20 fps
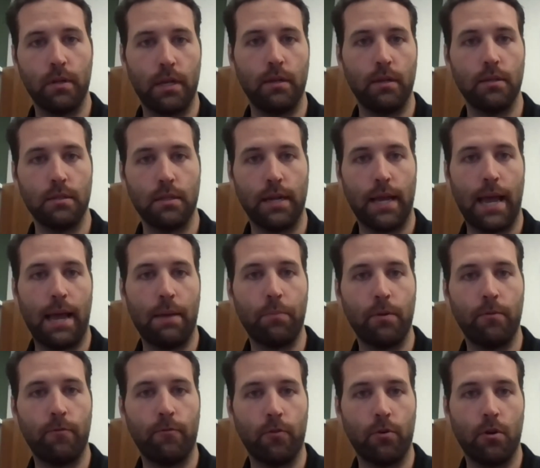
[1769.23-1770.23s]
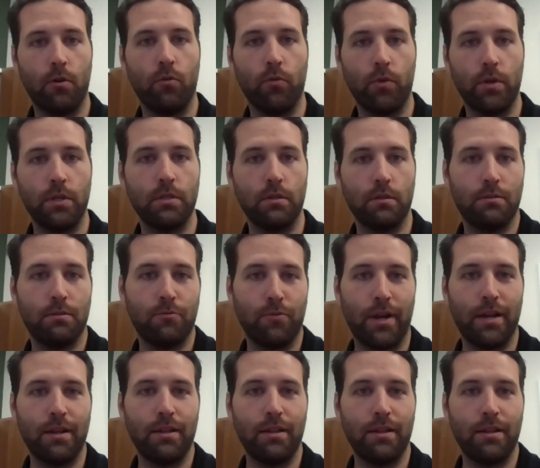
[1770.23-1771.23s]
that doesn't happen for no reason,
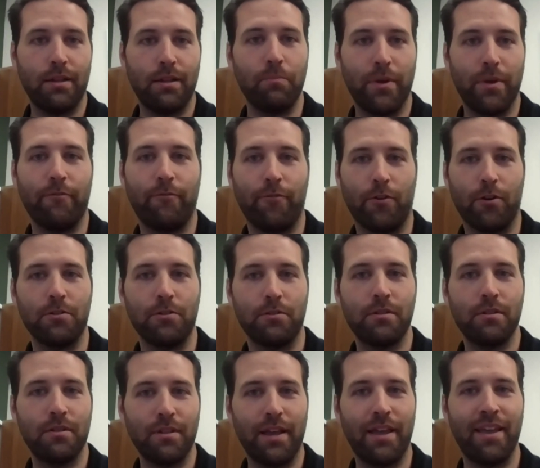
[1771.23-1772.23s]
right? You get bit first.